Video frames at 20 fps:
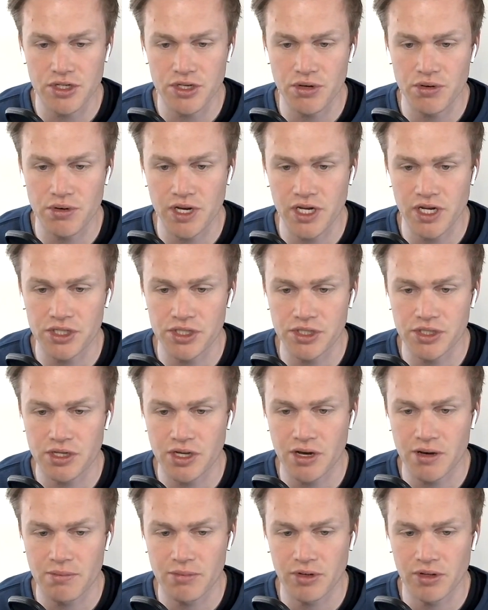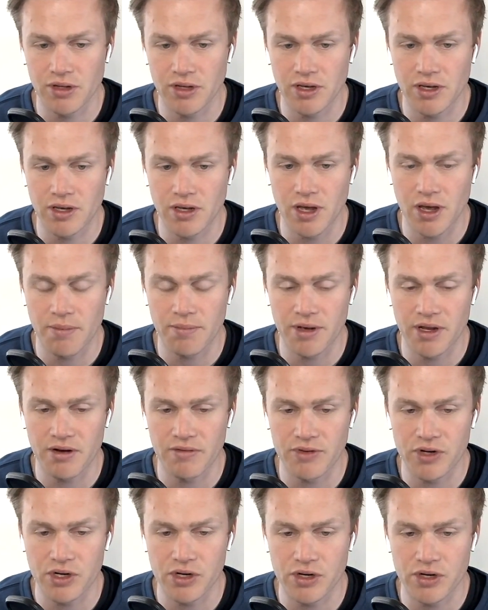unit should come with a bit of
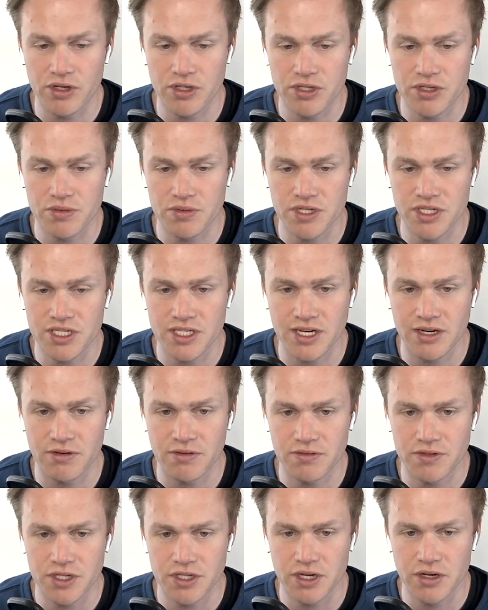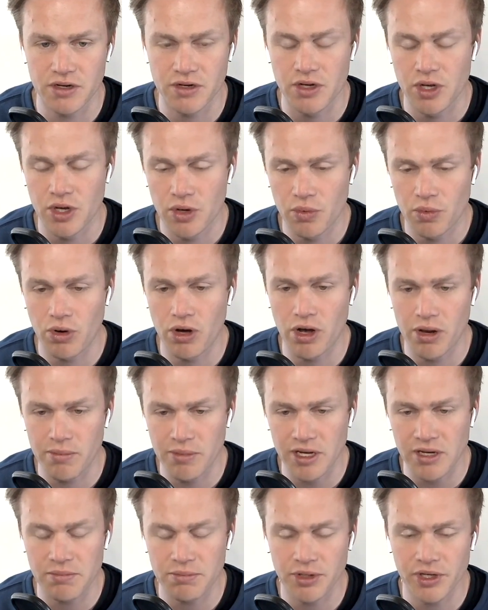a cost to itself. So what I
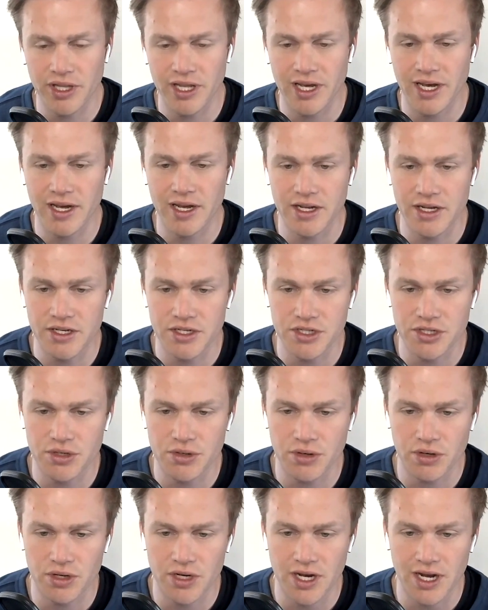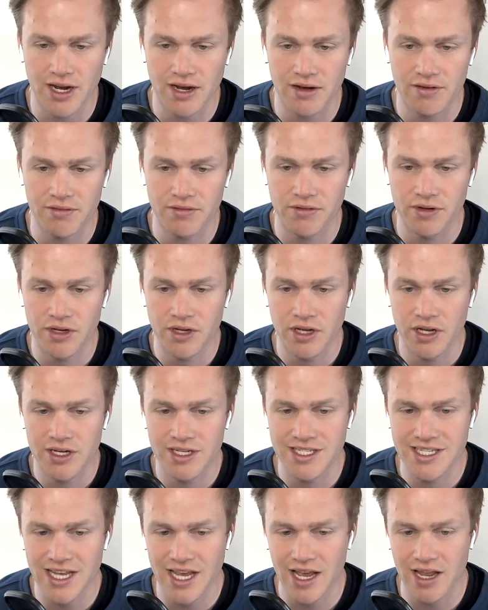mean by that is you could have
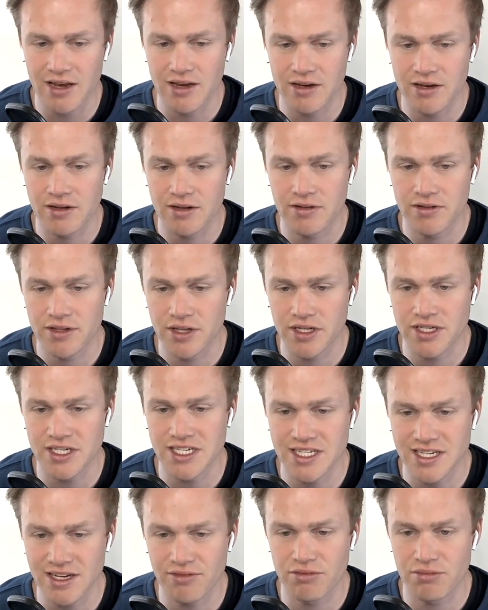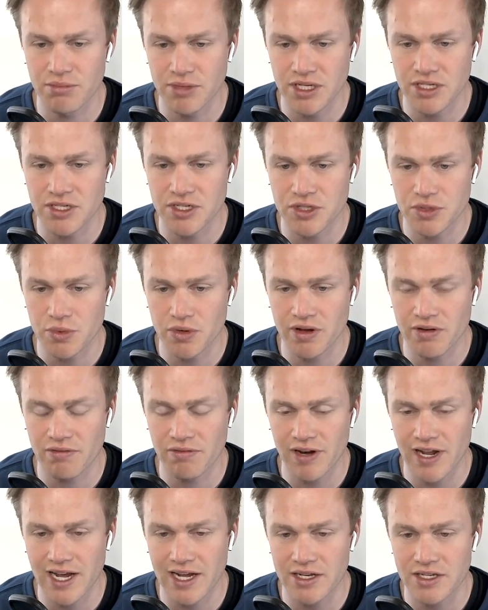10 37 meter square
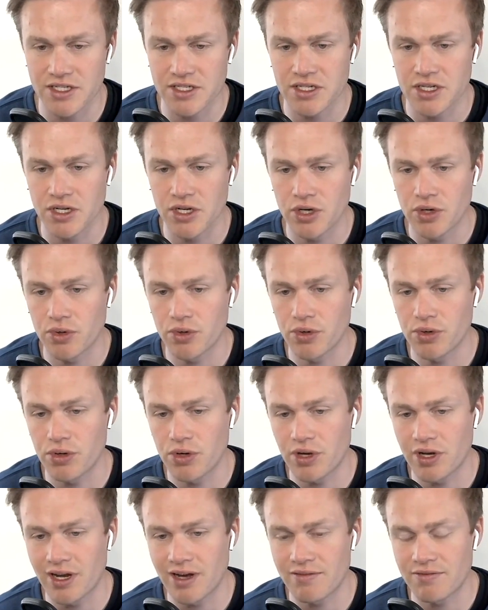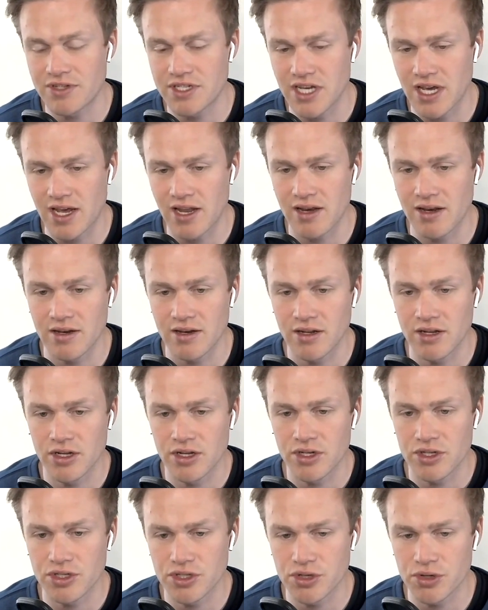flats, or you can have 10
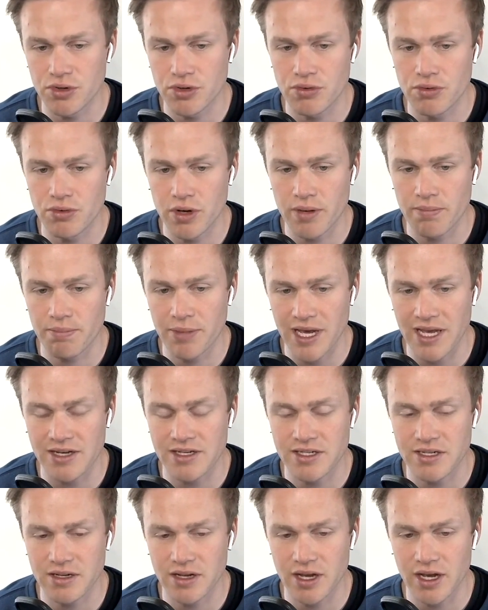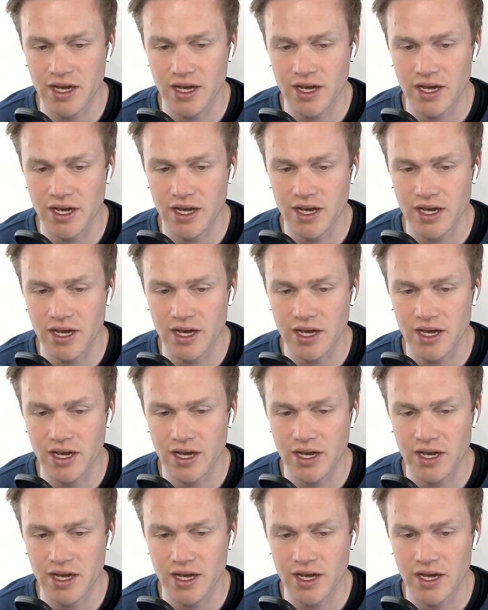2-bed